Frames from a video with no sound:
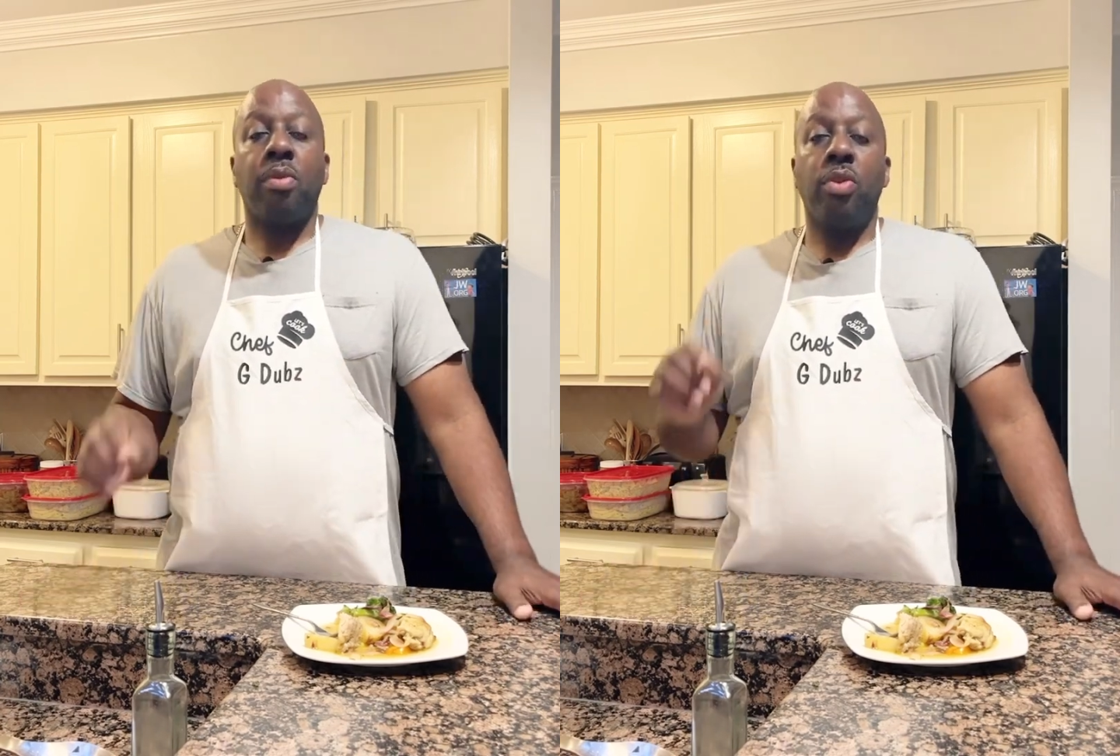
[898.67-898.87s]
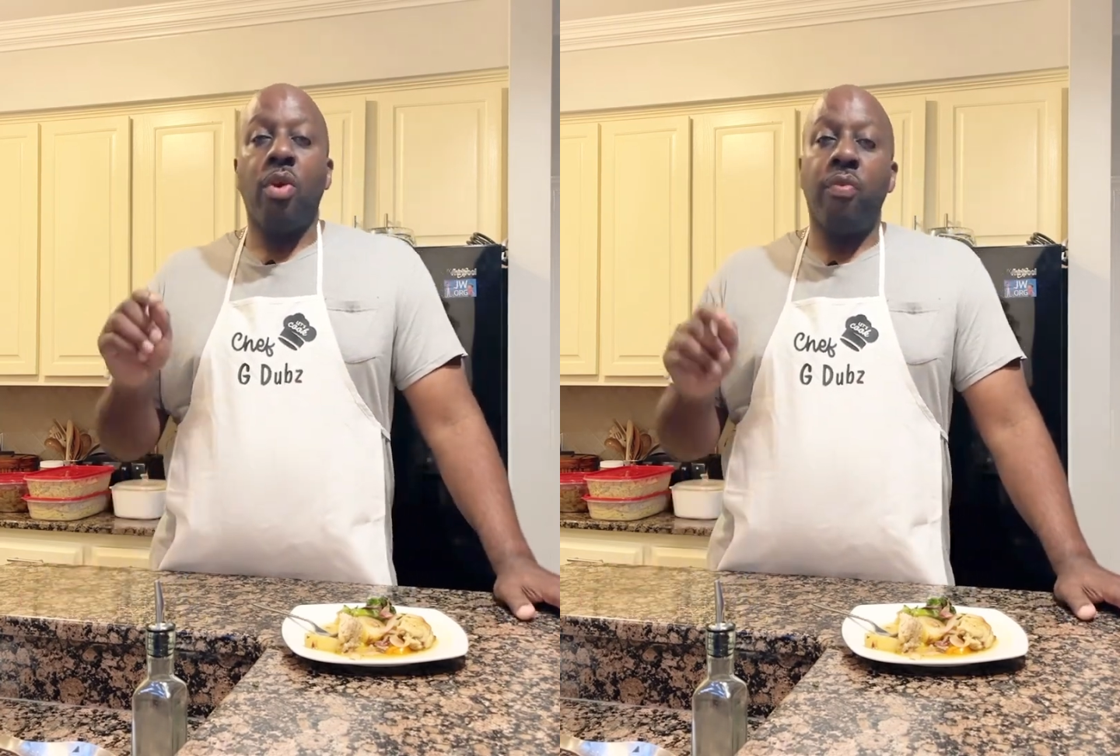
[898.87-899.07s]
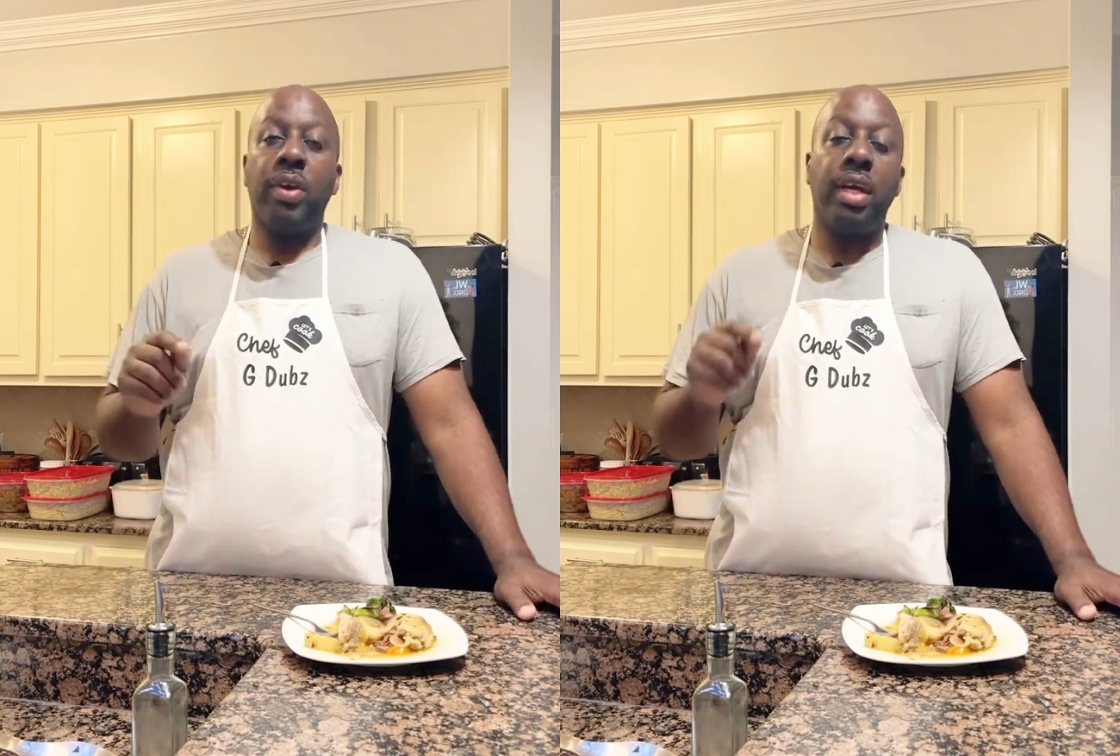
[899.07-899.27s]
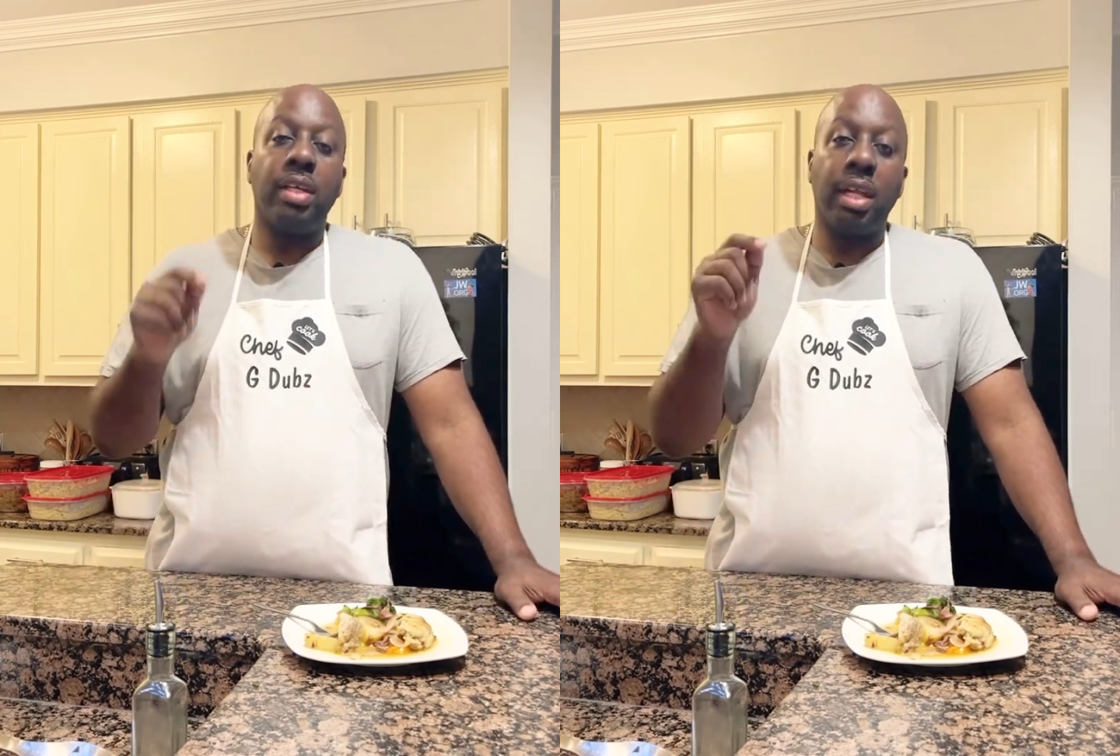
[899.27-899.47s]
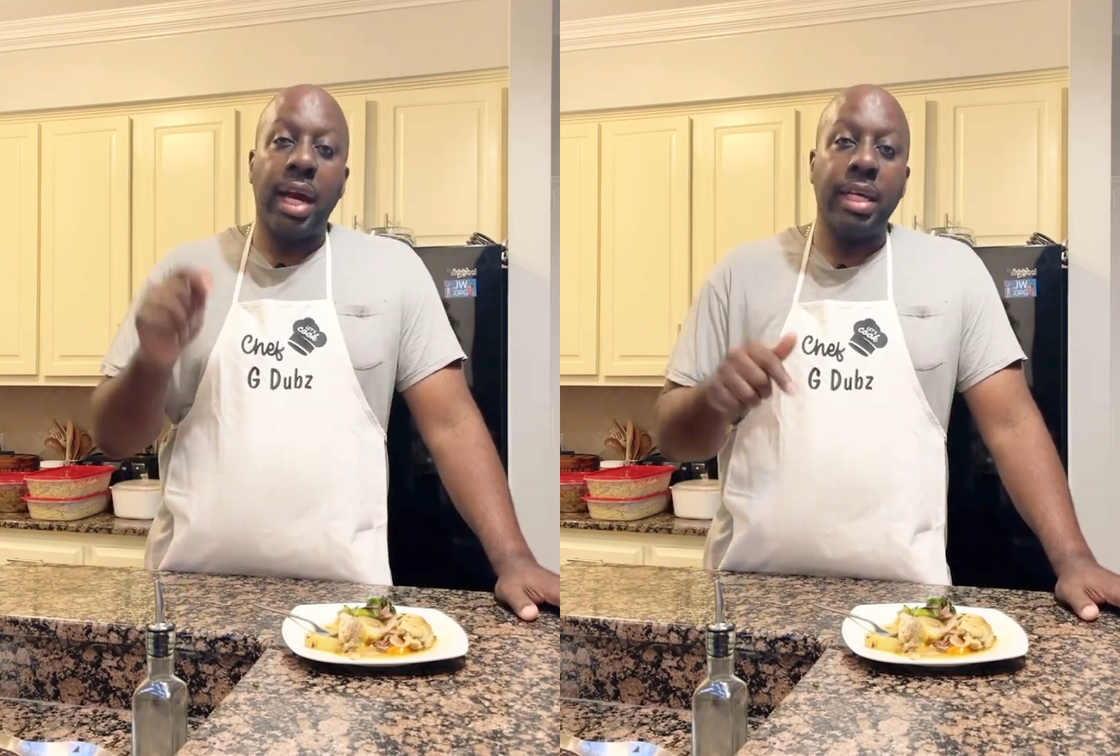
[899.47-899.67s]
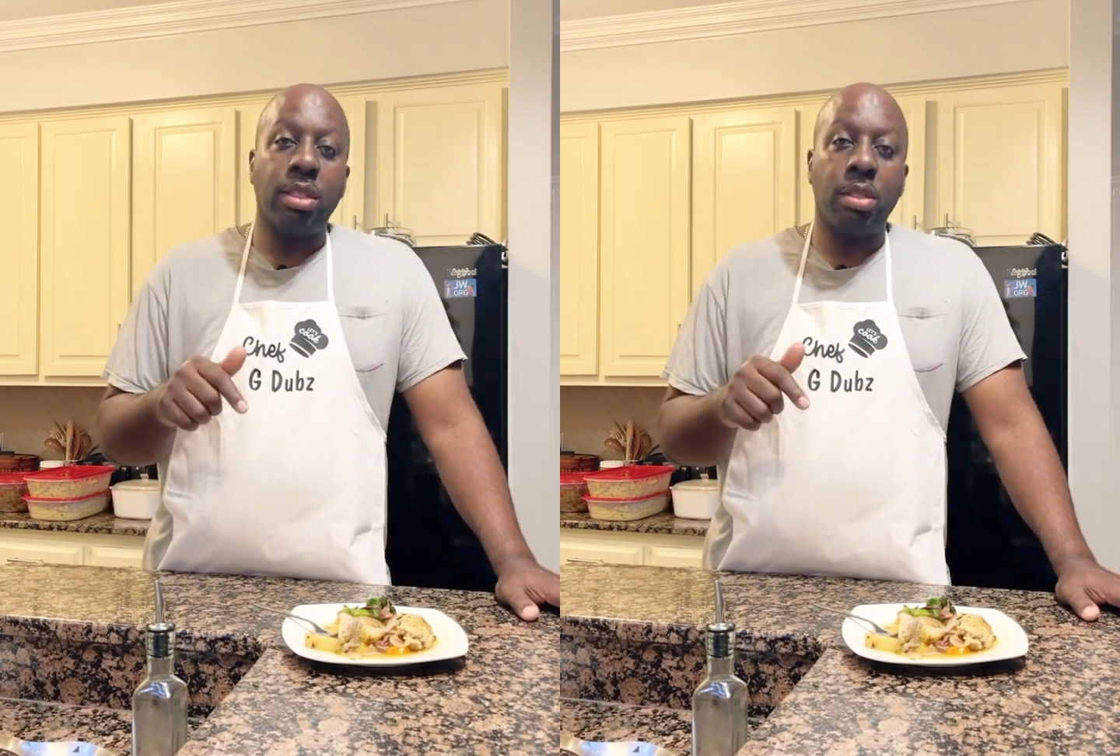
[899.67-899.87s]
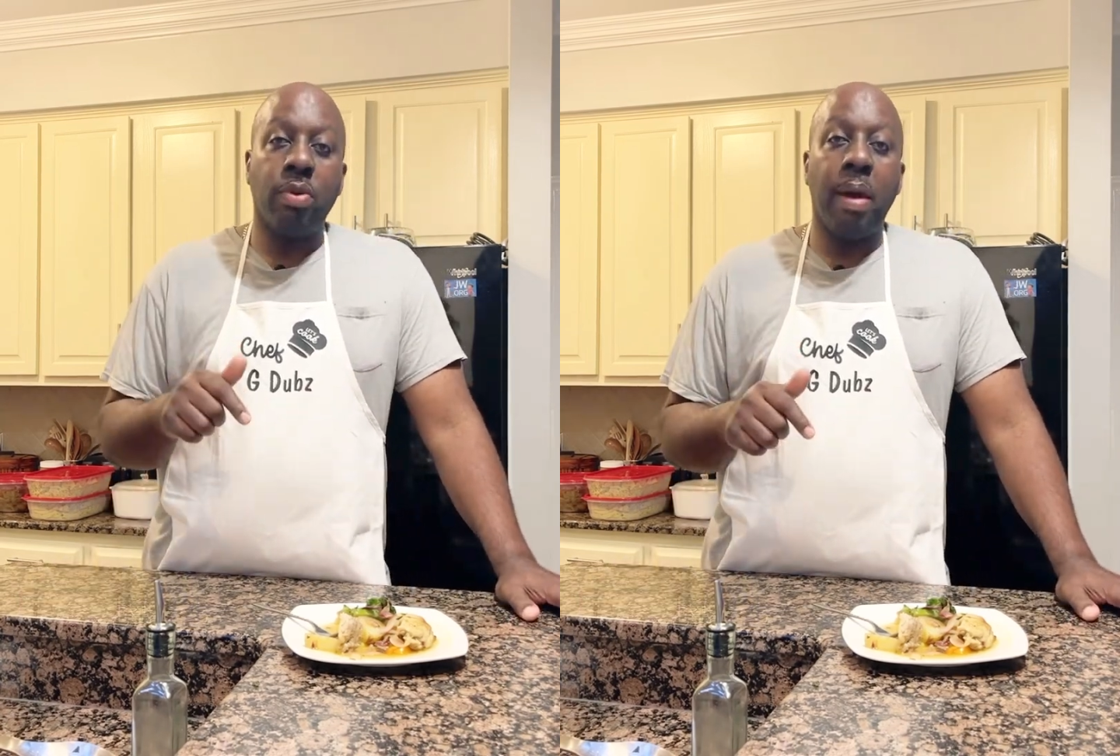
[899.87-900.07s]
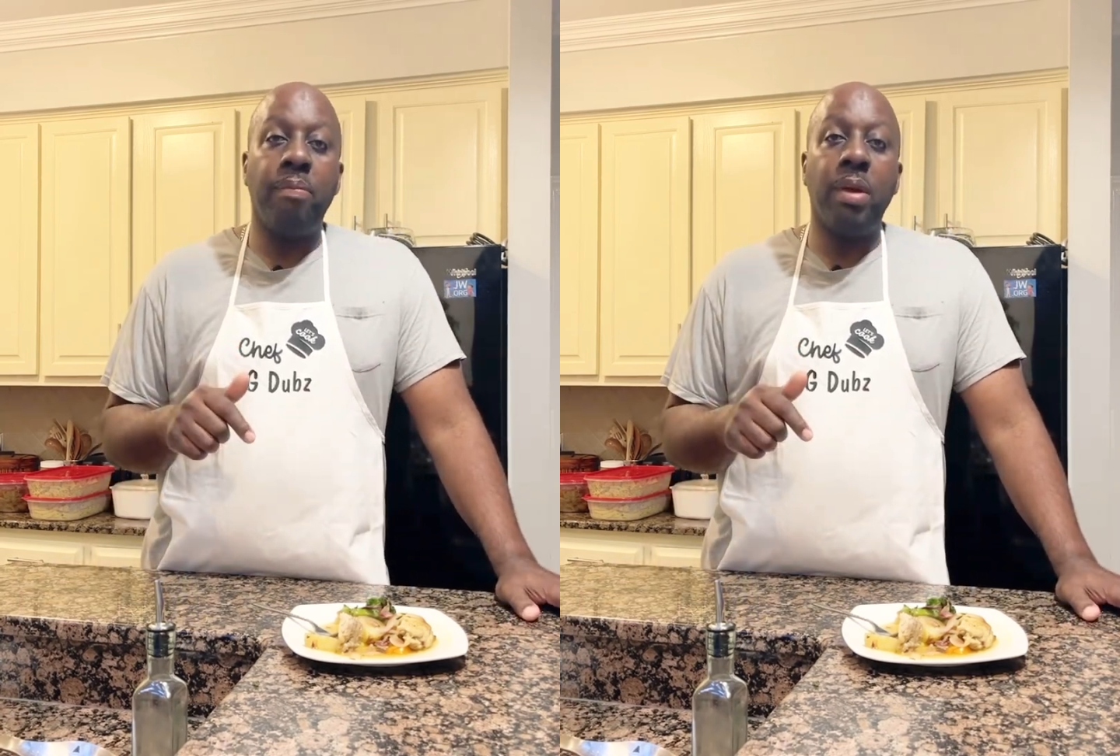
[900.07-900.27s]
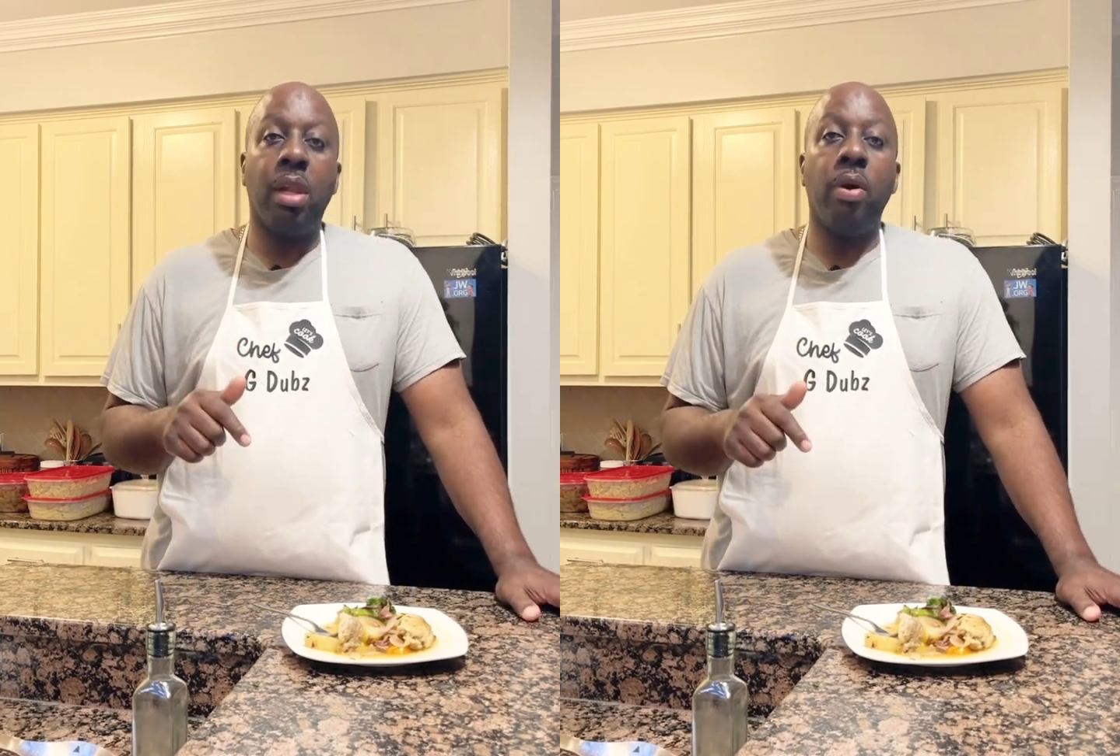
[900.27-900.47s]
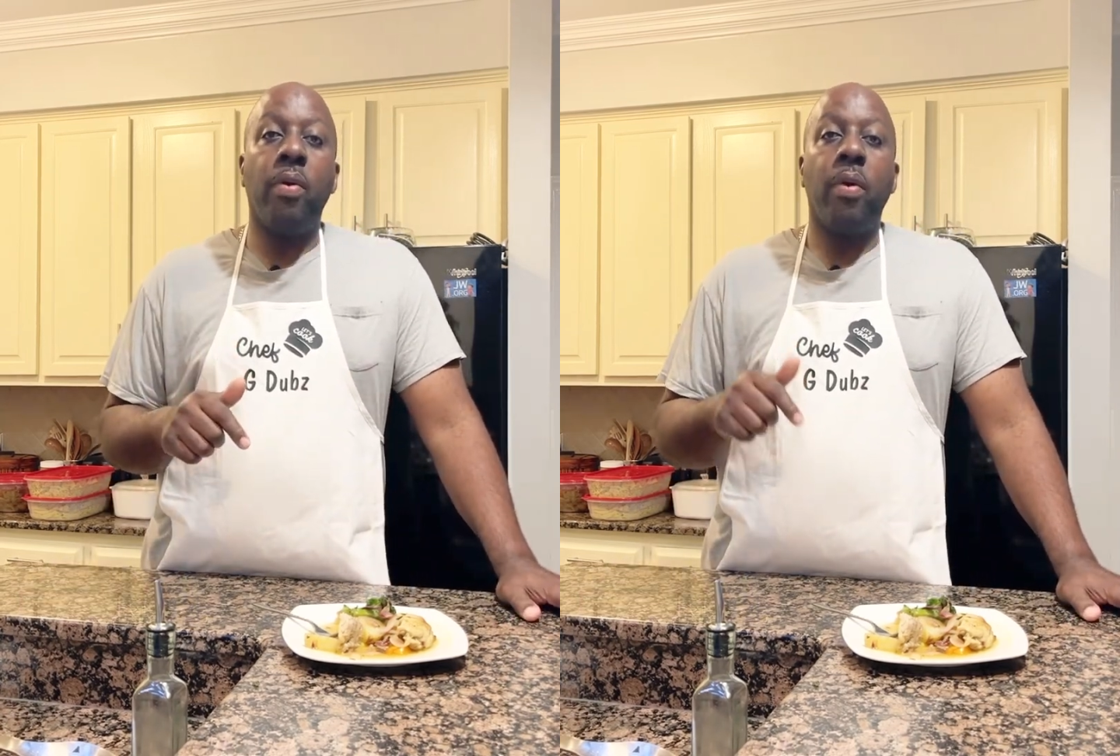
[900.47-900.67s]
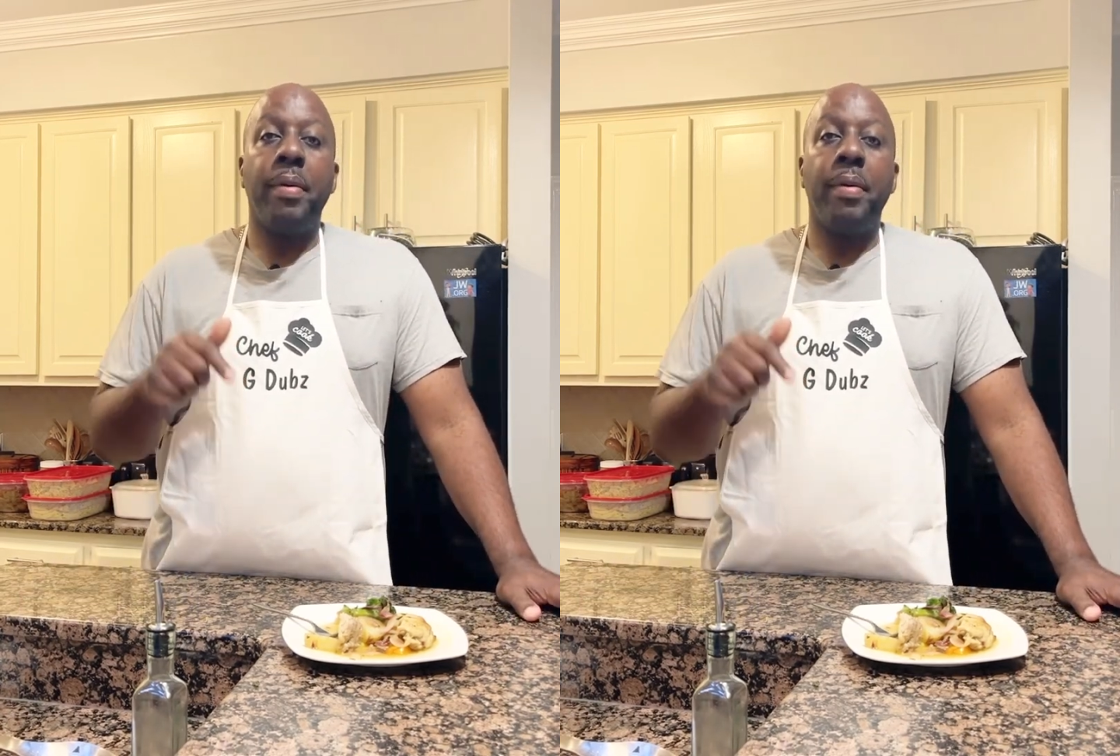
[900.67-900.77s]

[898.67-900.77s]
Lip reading: Don't forget to like and subscribe below.